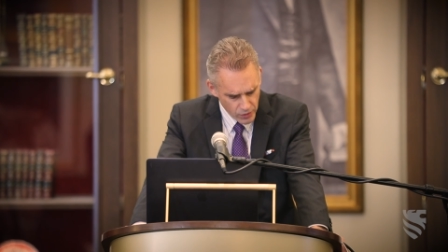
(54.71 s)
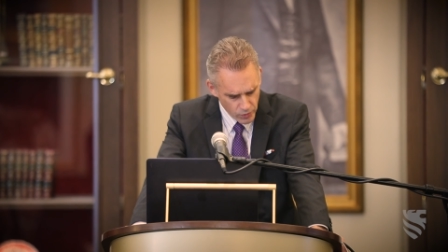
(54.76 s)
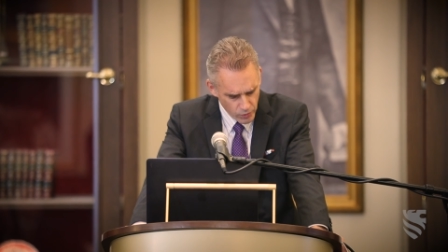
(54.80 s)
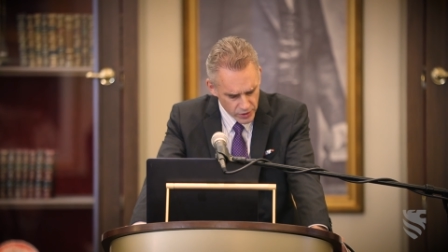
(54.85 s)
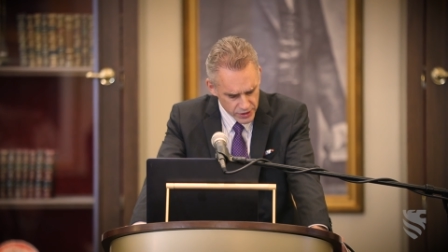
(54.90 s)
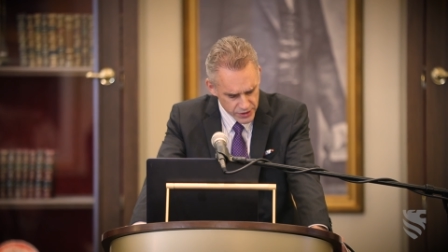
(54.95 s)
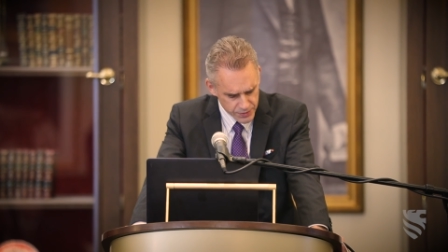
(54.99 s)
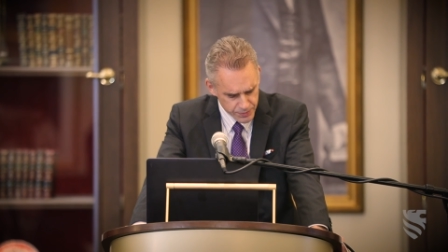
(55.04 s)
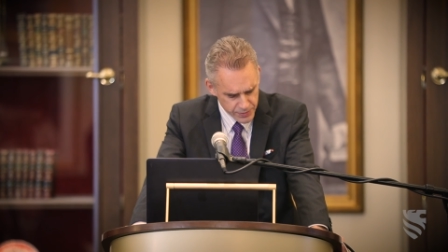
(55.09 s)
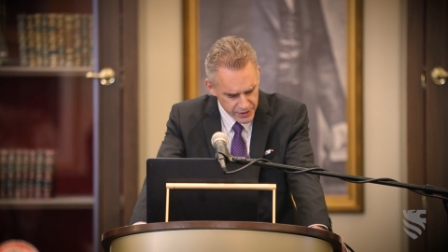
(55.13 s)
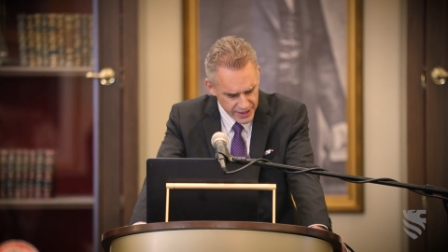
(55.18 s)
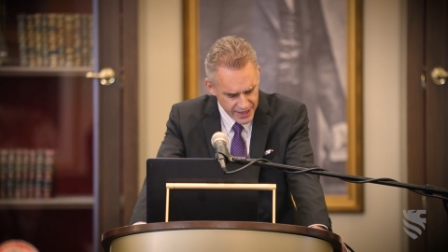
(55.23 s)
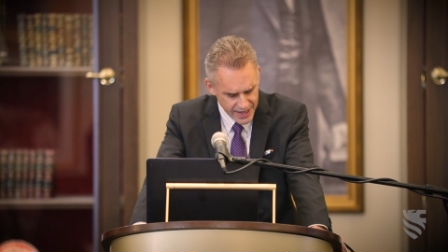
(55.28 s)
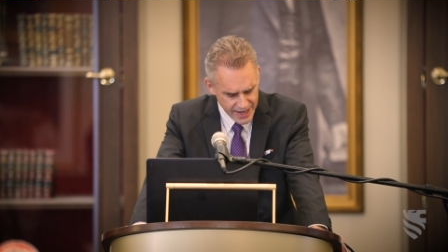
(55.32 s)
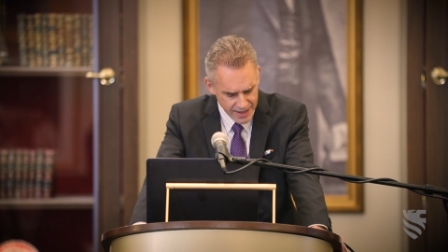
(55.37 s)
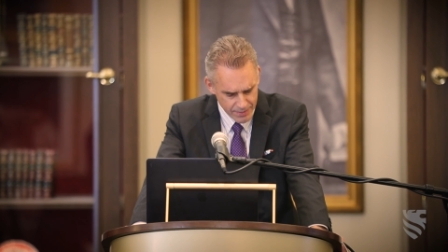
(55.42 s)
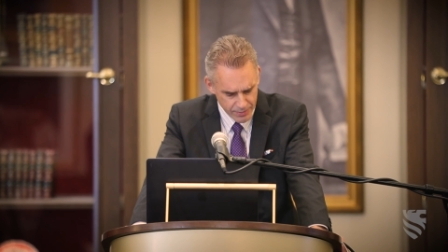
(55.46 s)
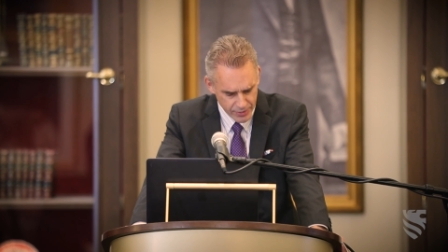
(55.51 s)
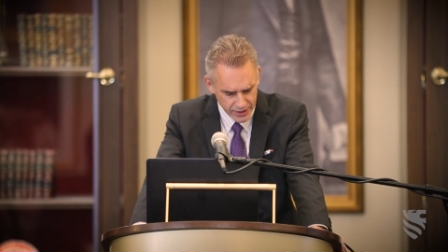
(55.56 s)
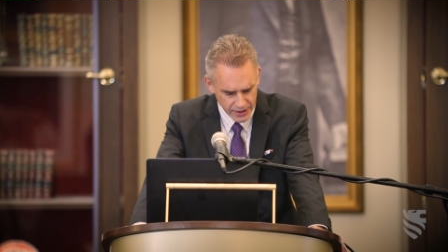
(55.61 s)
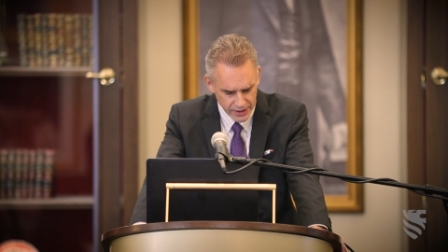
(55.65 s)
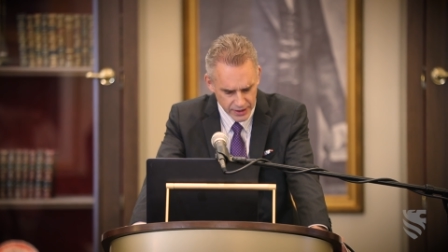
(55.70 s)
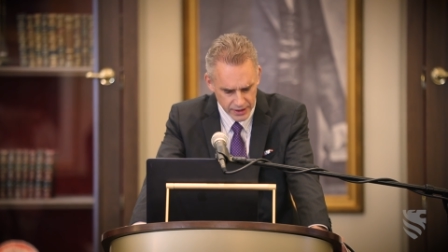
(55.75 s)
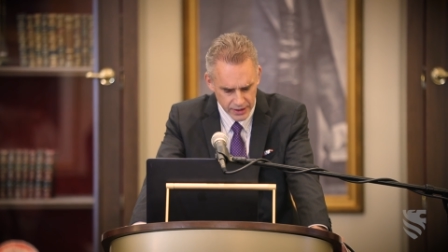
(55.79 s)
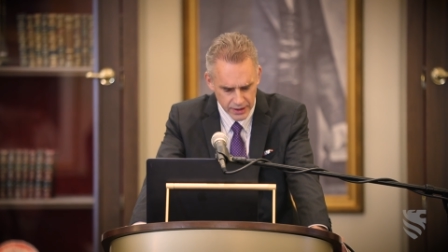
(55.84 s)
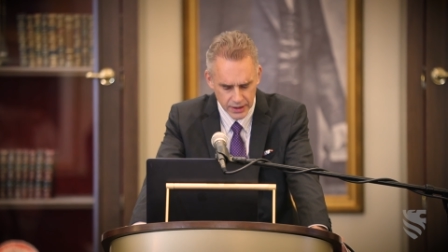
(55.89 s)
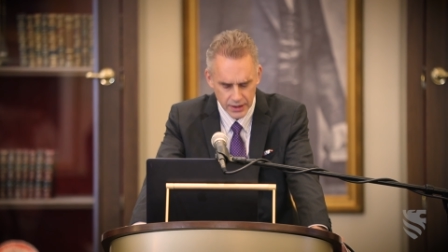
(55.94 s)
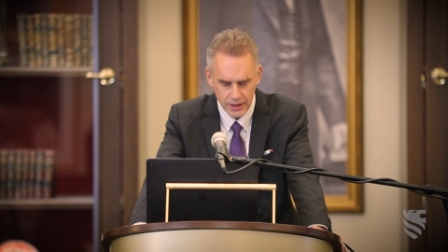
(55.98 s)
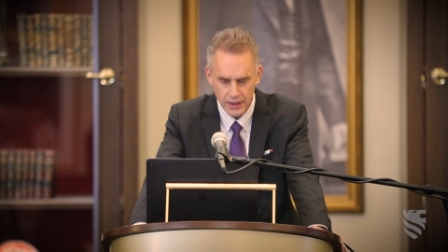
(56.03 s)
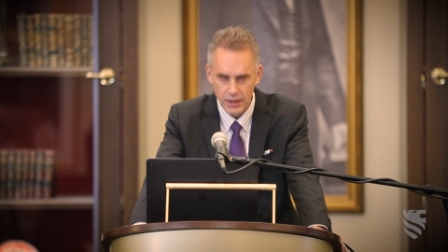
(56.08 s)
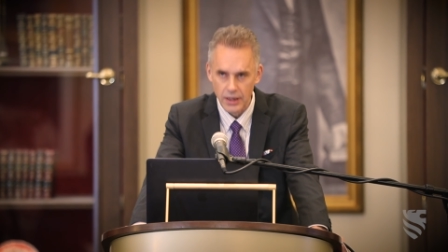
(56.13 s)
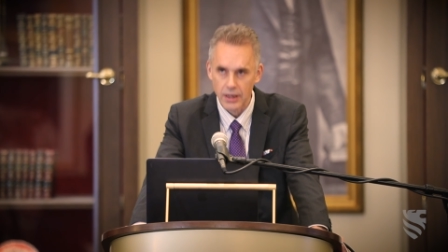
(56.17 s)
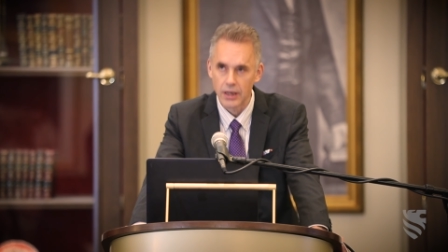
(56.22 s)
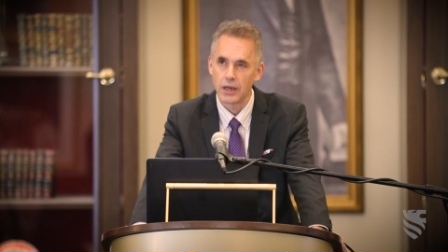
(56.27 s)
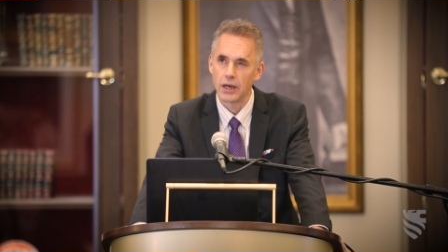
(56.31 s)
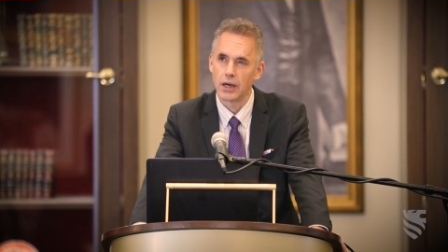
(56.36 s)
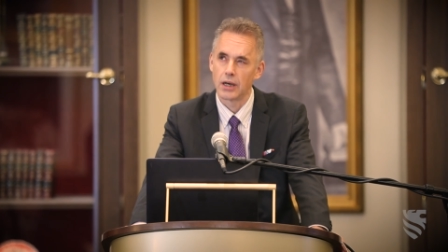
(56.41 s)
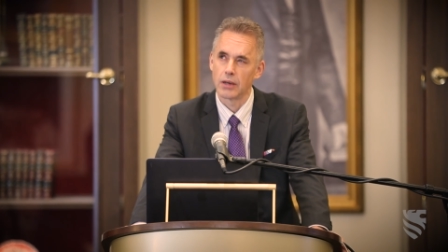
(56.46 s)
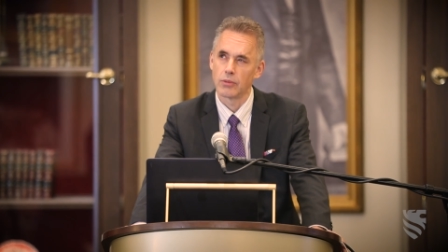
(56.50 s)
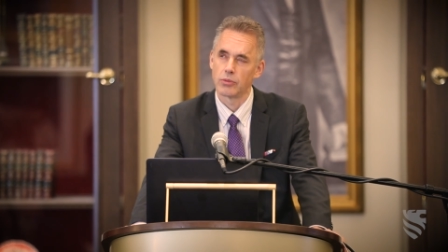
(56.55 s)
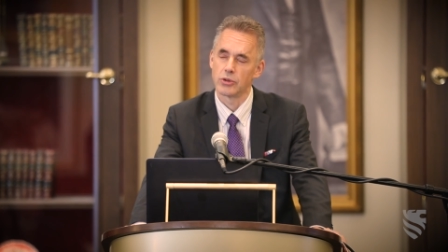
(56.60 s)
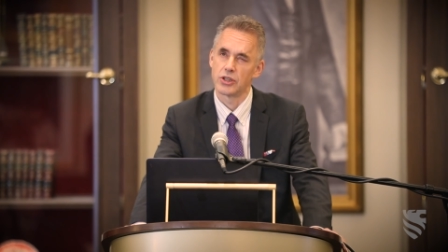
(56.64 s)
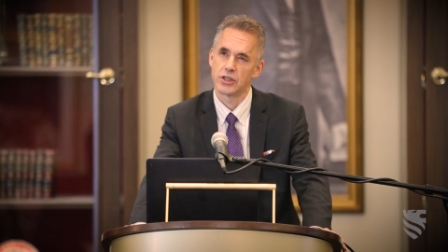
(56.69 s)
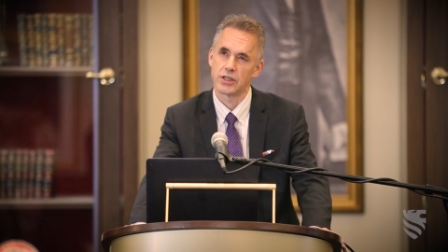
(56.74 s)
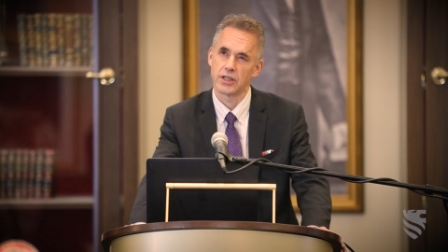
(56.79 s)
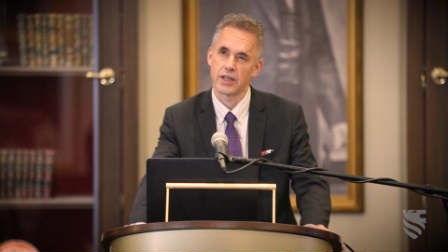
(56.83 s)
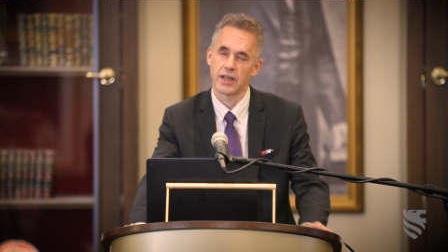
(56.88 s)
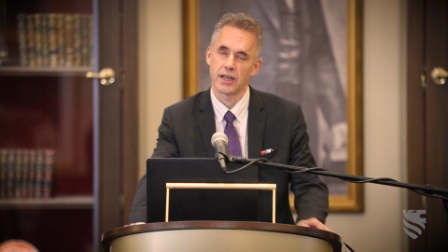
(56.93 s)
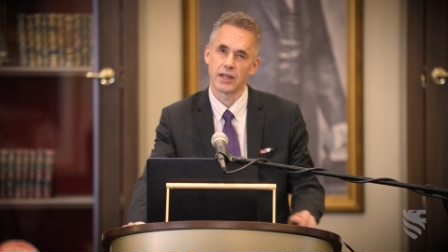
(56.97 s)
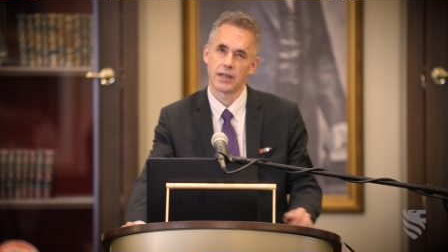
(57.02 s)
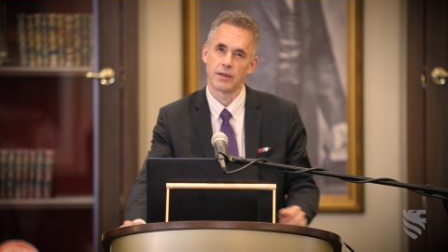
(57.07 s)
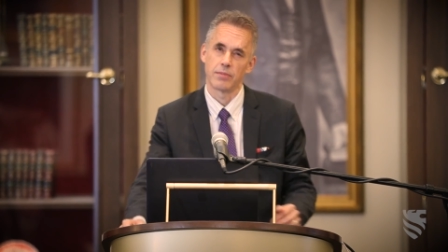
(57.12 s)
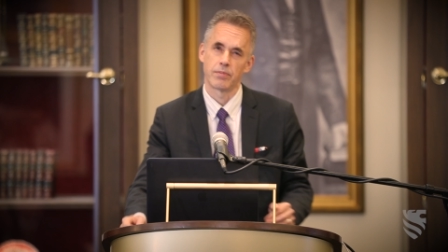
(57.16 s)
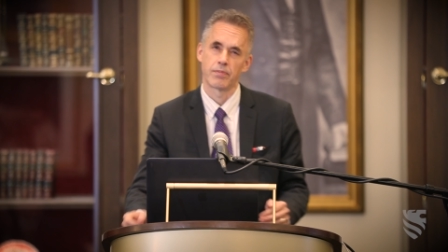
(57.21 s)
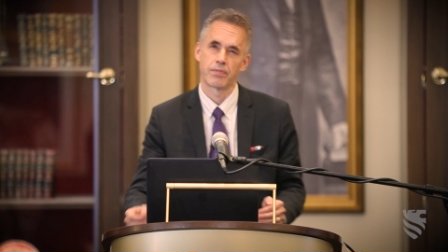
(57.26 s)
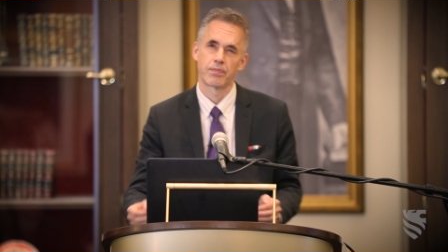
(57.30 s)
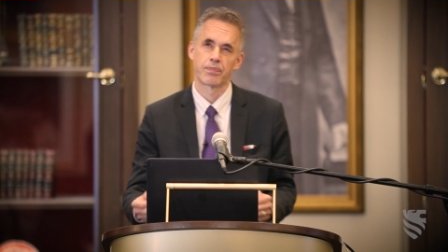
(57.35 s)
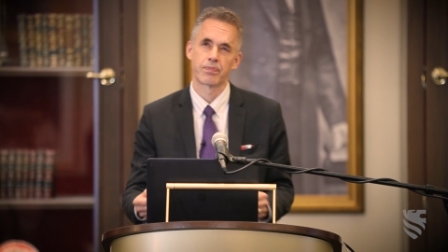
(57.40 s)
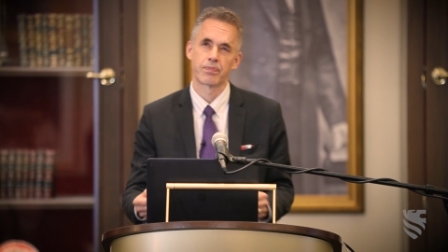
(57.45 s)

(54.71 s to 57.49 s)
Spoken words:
what's been happening, I would say,